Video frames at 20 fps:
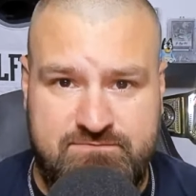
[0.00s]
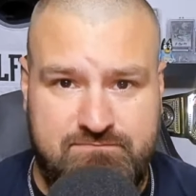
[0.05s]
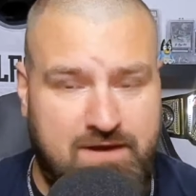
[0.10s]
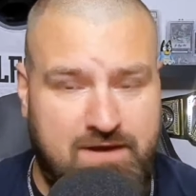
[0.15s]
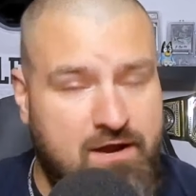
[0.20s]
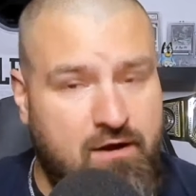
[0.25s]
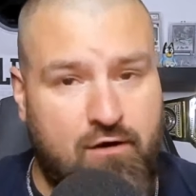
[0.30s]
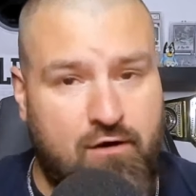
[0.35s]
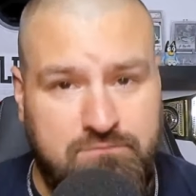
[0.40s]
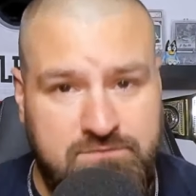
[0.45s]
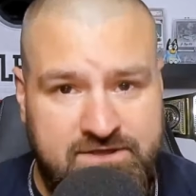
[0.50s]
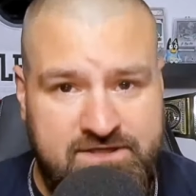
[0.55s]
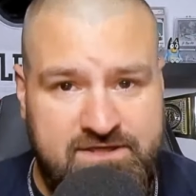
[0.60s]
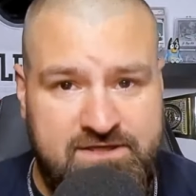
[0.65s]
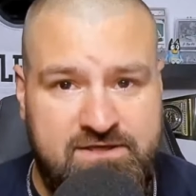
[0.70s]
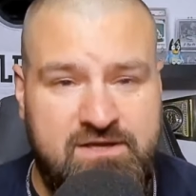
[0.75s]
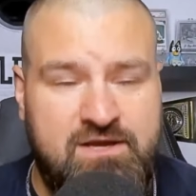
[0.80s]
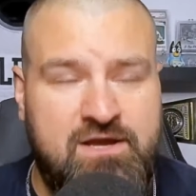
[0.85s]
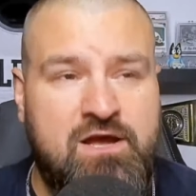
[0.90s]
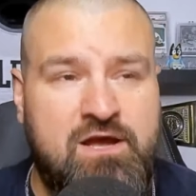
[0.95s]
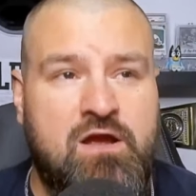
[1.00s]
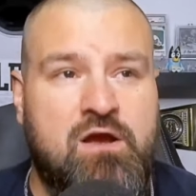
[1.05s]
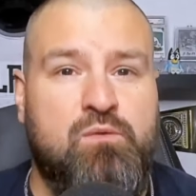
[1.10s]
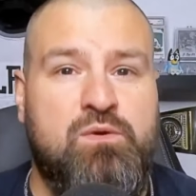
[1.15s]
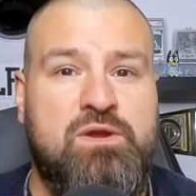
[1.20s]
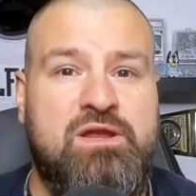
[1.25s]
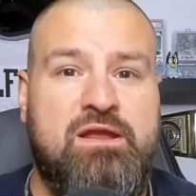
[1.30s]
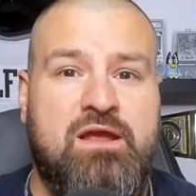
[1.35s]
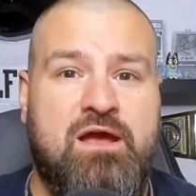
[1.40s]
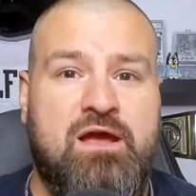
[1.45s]
My home league,
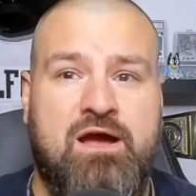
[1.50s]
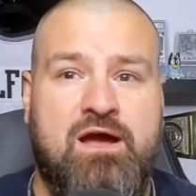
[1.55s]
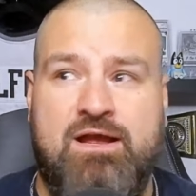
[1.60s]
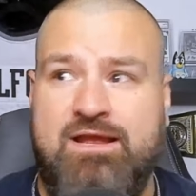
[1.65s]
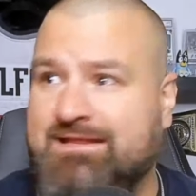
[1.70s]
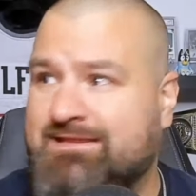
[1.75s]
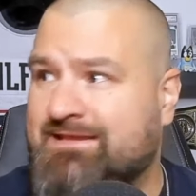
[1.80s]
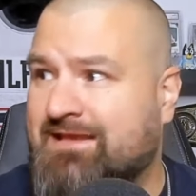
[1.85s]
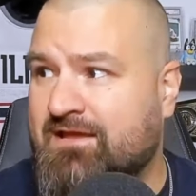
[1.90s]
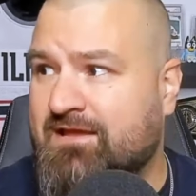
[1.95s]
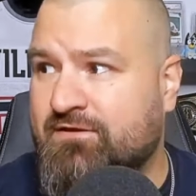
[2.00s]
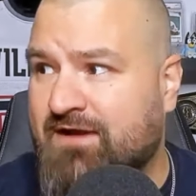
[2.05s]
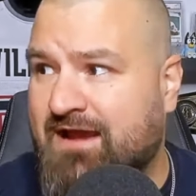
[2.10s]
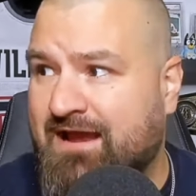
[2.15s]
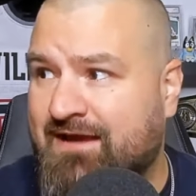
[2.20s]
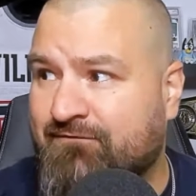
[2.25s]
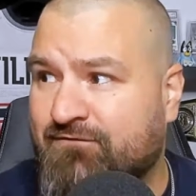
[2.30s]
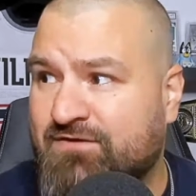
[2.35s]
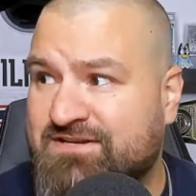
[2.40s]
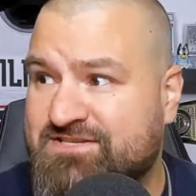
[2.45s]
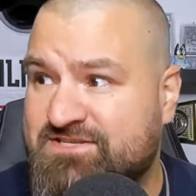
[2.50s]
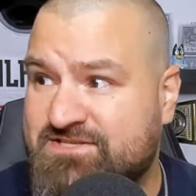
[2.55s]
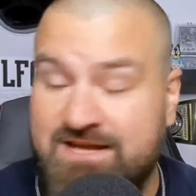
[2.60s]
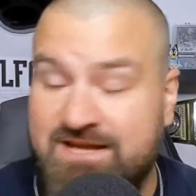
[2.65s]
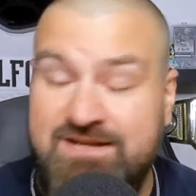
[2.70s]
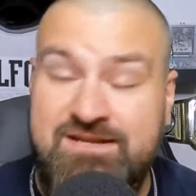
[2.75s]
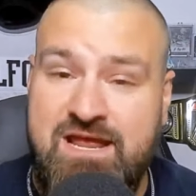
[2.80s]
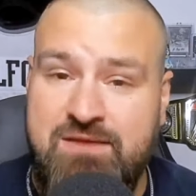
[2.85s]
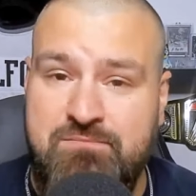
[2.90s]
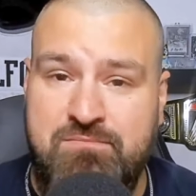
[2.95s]
we get together every
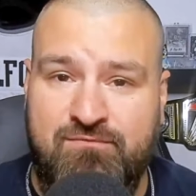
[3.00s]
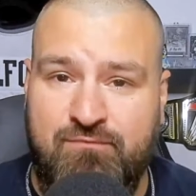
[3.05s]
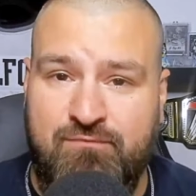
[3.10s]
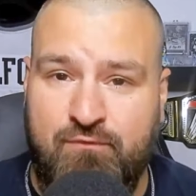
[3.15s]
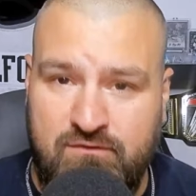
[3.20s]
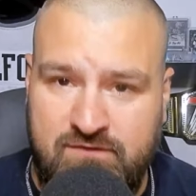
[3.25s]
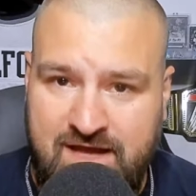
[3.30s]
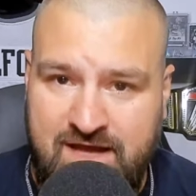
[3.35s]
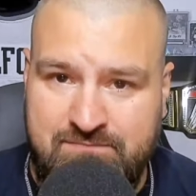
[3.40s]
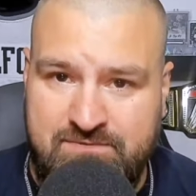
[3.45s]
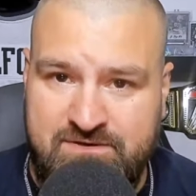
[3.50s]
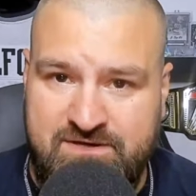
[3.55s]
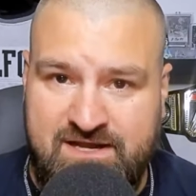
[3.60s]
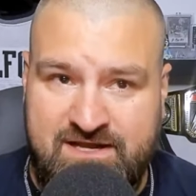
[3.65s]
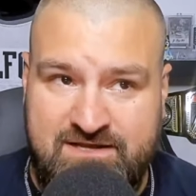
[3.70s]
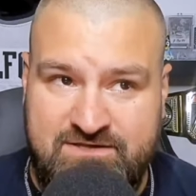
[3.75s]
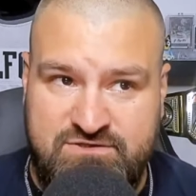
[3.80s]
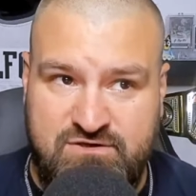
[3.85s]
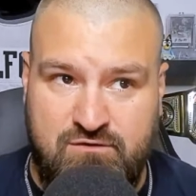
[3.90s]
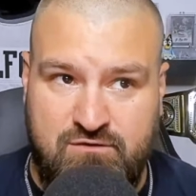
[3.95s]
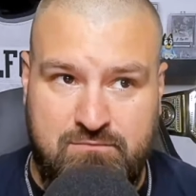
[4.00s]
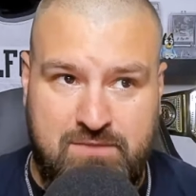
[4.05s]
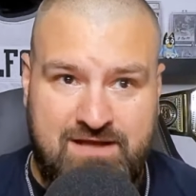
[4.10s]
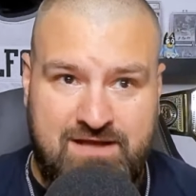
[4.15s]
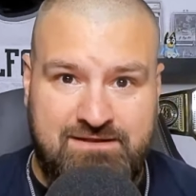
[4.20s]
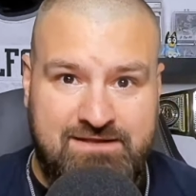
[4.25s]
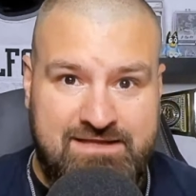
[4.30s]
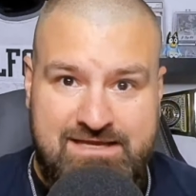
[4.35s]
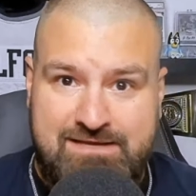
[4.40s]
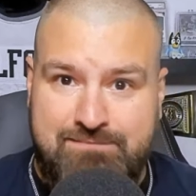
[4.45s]
Sunday before Labor Day. So my
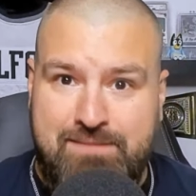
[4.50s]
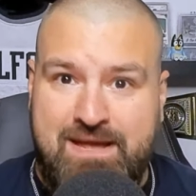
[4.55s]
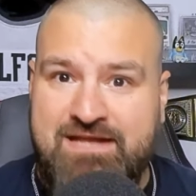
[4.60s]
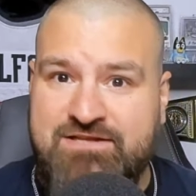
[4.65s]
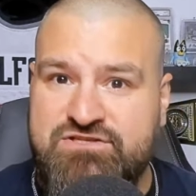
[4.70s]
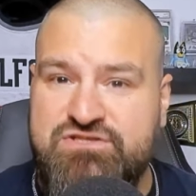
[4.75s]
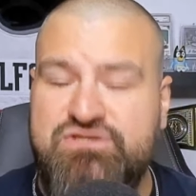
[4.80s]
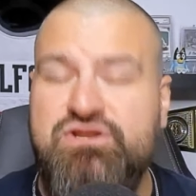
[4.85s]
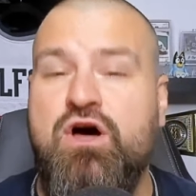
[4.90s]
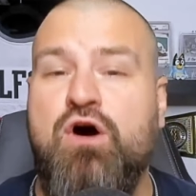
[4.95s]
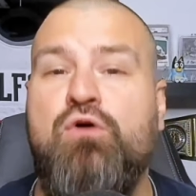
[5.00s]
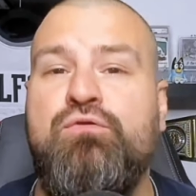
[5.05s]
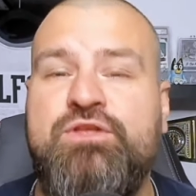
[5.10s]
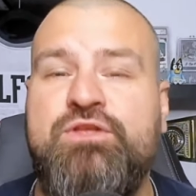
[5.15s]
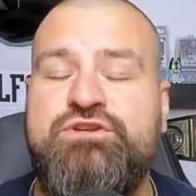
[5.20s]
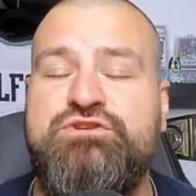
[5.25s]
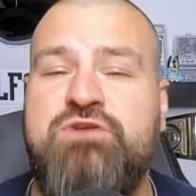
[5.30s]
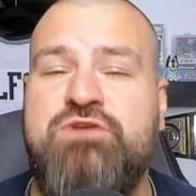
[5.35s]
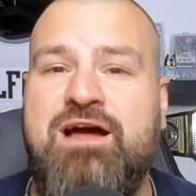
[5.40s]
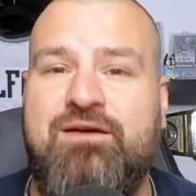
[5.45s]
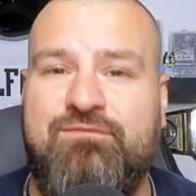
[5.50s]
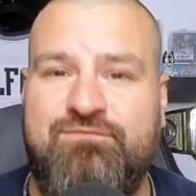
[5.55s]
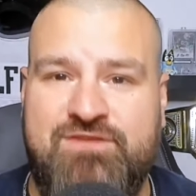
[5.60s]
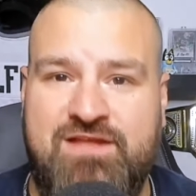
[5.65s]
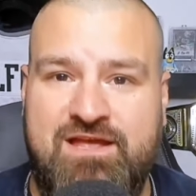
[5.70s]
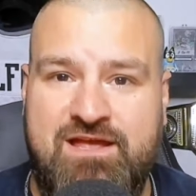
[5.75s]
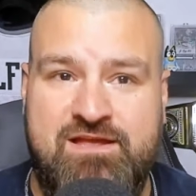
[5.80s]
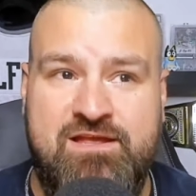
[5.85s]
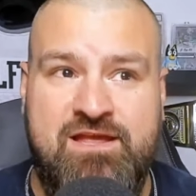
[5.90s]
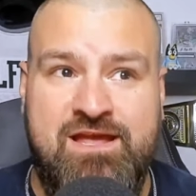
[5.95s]
league mates know the draft
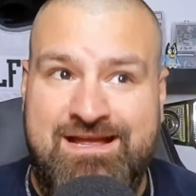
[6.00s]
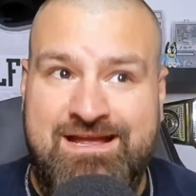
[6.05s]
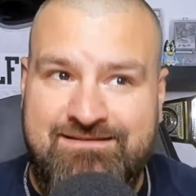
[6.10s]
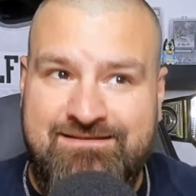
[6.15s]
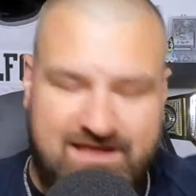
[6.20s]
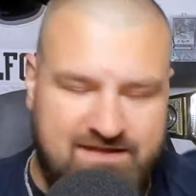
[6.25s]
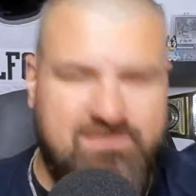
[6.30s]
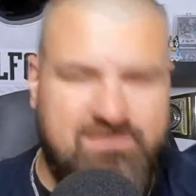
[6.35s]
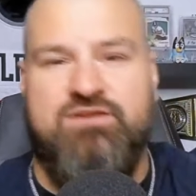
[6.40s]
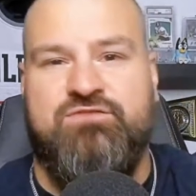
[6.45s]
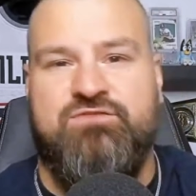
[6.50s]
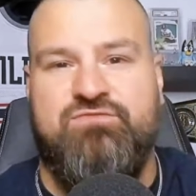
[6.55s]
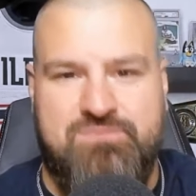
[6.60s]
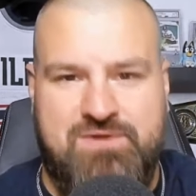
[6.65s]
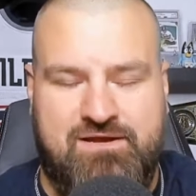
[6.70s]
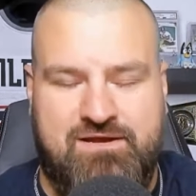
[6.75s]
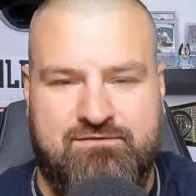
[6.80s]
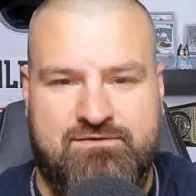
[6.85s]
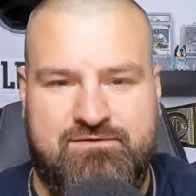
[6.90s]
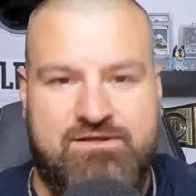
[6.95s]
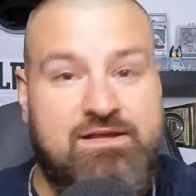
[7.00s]
day 10 years from now.